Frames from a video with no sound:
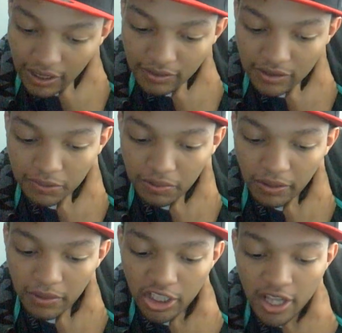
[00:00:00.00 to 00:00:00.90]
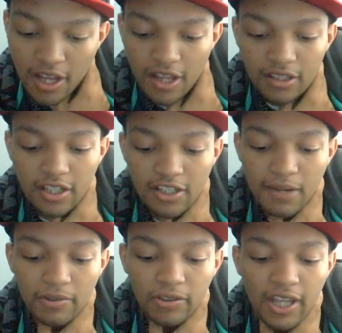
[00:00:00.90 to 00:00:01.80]
was pretty much it. The
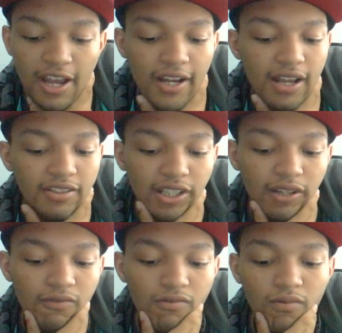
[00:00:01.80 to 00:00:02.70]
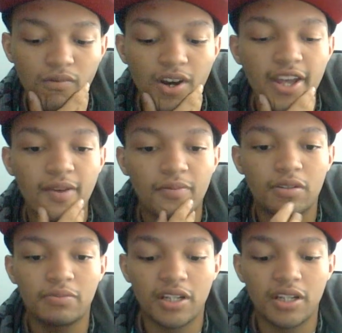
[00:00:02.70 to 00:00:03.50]
double count out was like whatever,